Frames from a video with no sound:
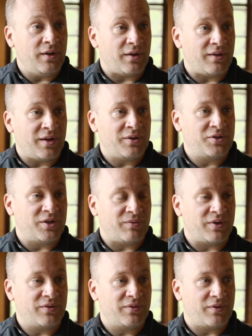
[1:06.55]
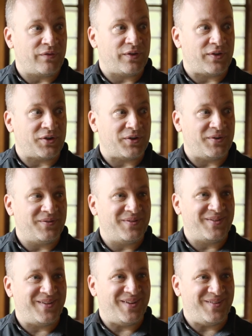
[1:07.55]
and then she was the physician.
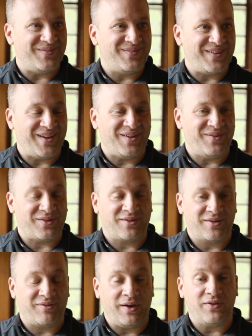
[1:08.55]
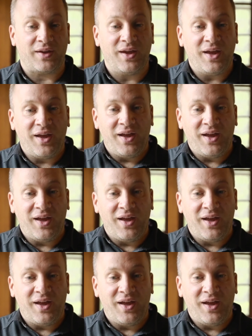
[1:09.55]
Um, yeah, it was crazy.